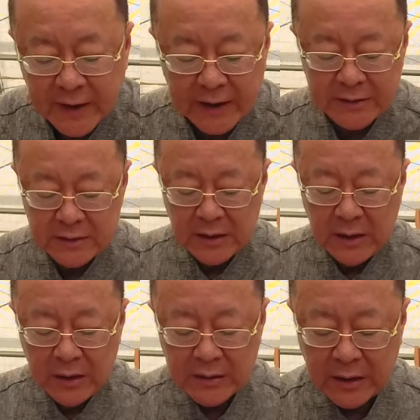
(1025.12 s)
case
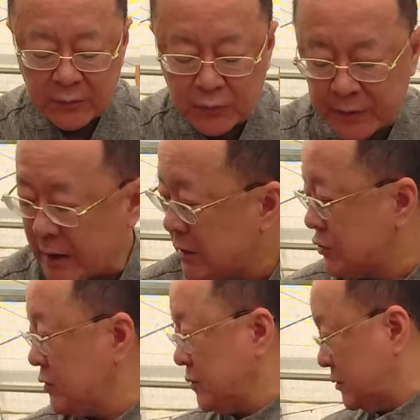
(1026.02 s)
that we
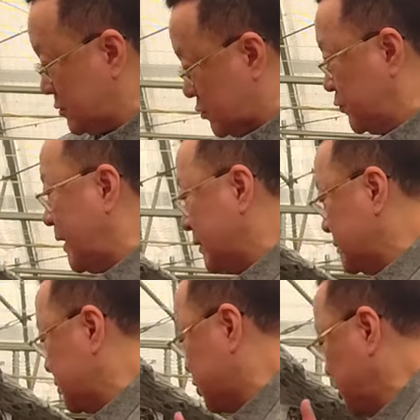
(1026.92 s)
actually
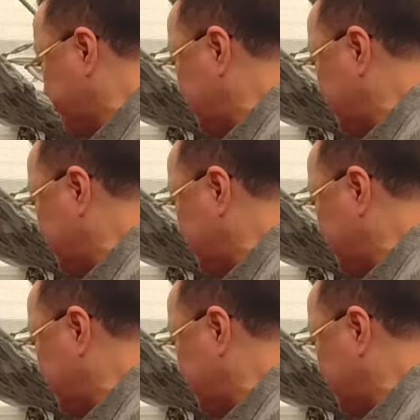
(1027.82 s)
should